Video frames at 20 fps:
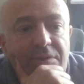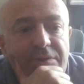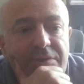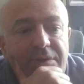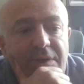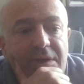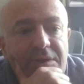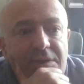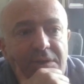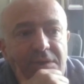
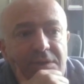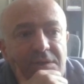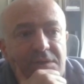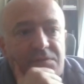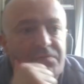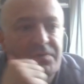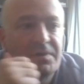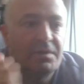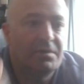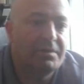That
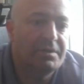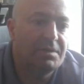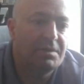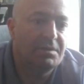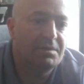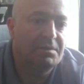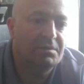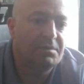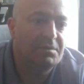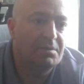is
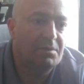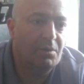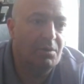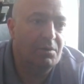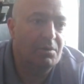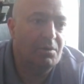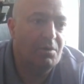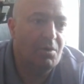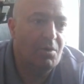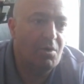very
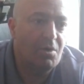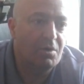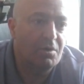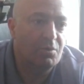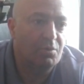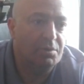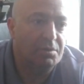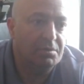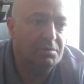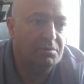
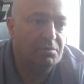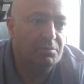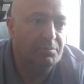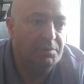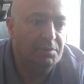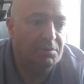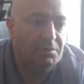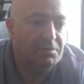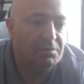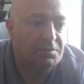awkward, to
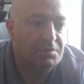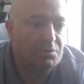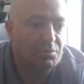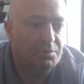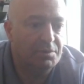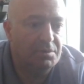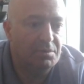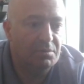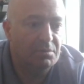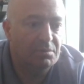be honest
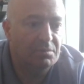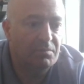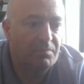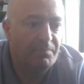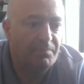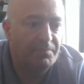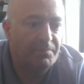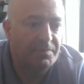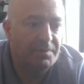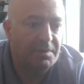with you.
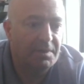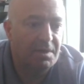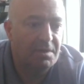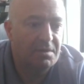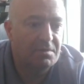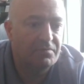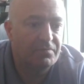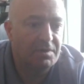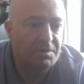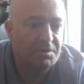That
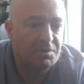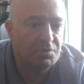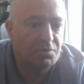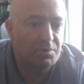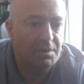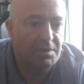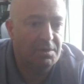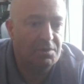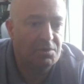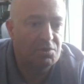is very
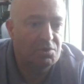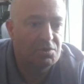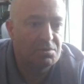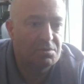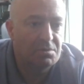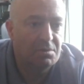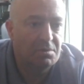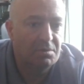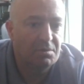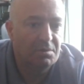strange.
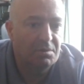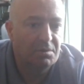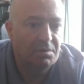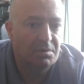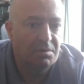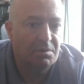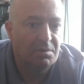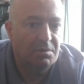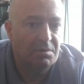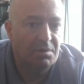
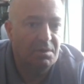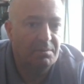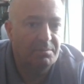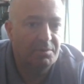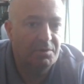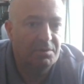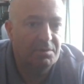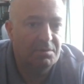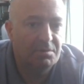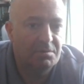
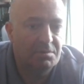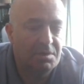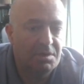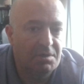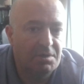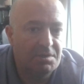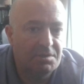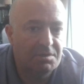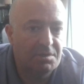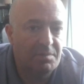
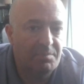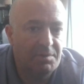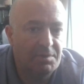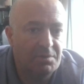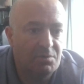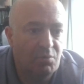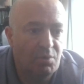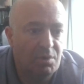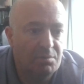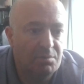Can I submit
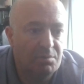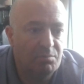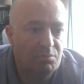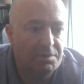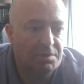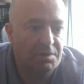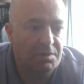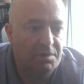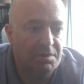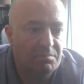it one more
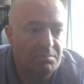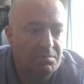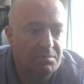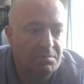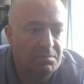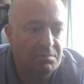time?